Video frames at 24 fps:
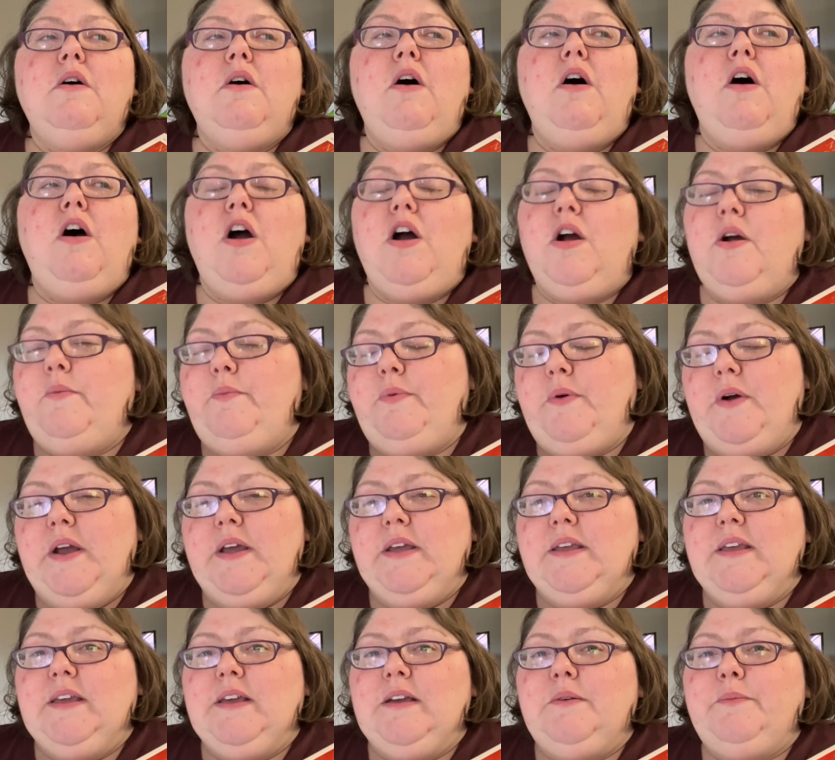
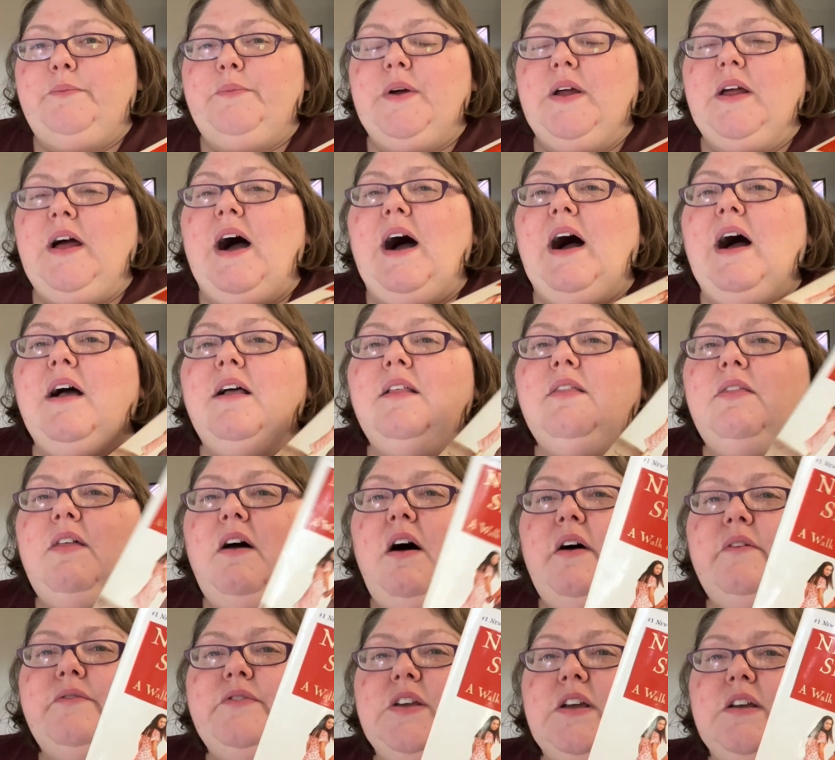heartbreaking, but I
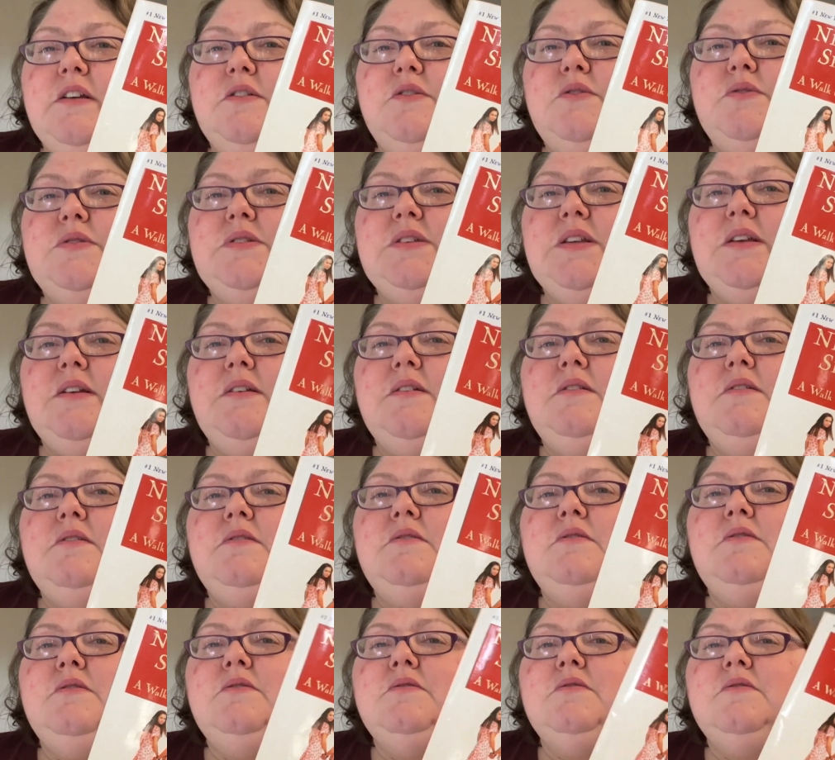loved it. You've
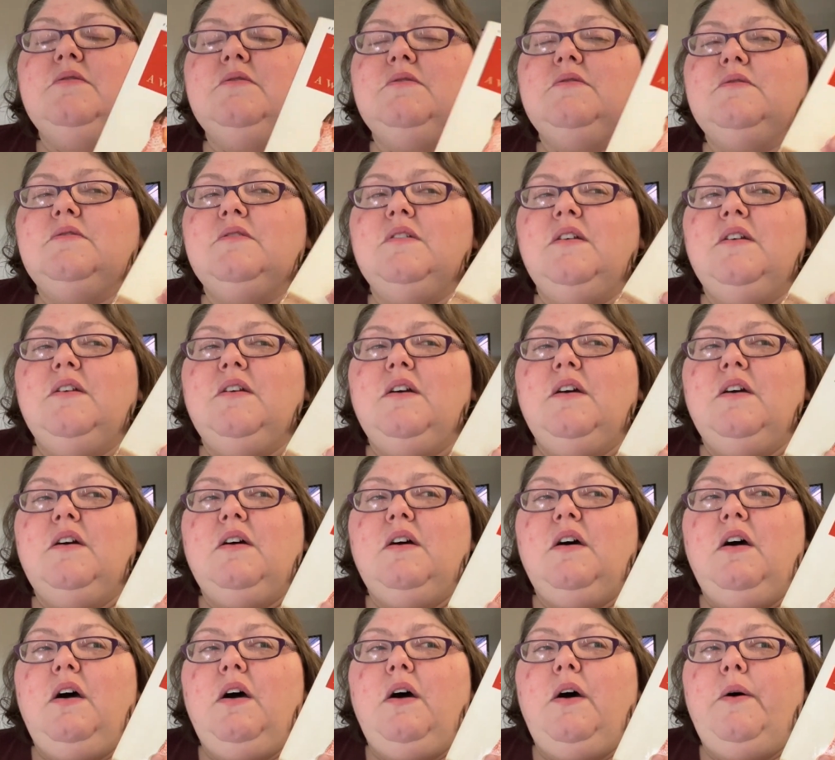seen...
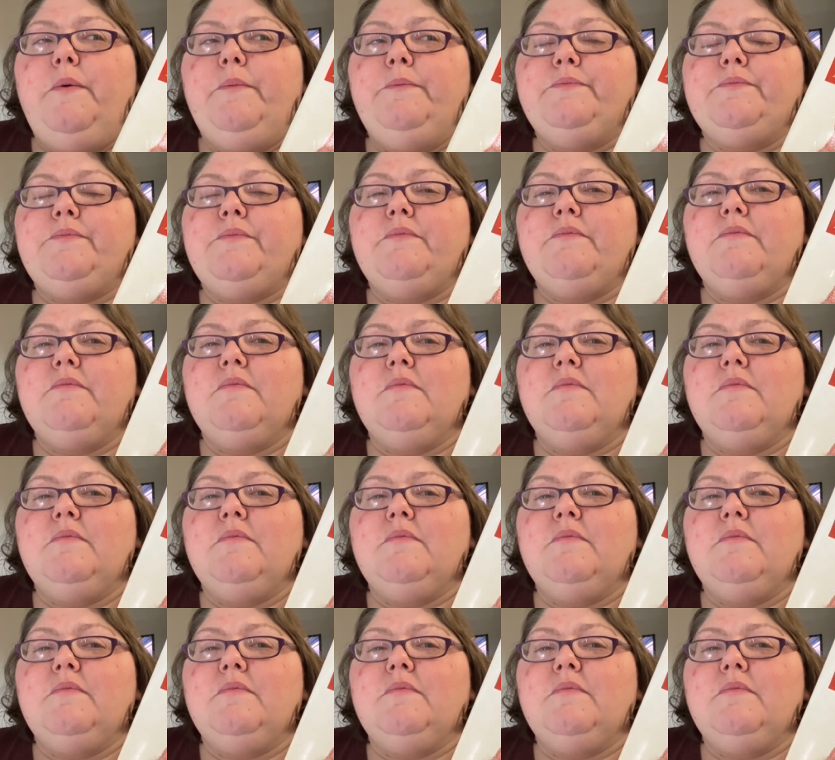Um,